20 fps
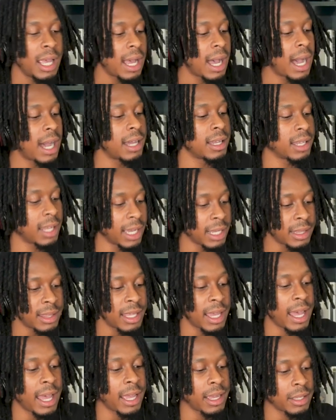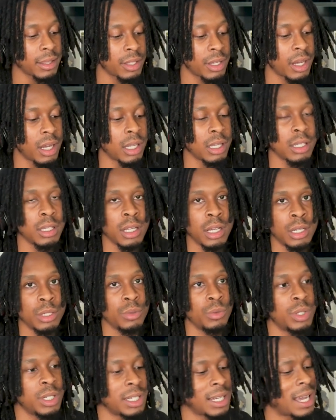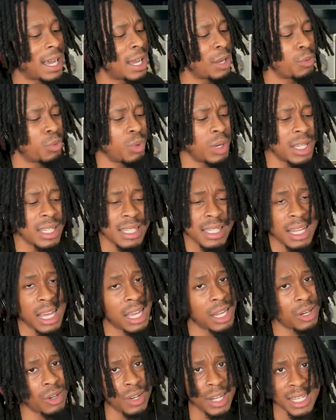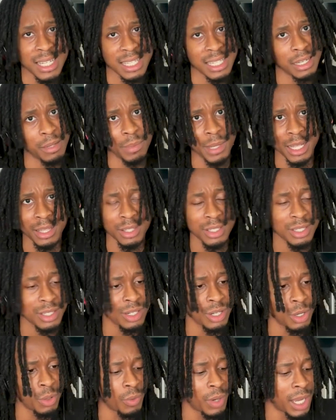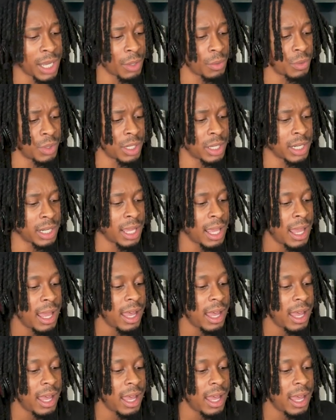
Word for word: I liked the Agatha All Along one. I was not crazy about the Snow White one.